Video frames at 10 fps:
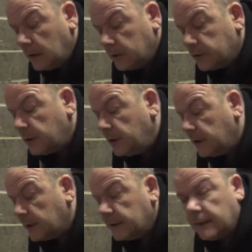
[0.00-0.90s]
So you
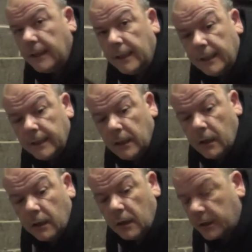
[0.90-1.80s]
can
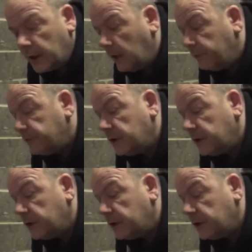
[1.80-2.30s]
lock it off so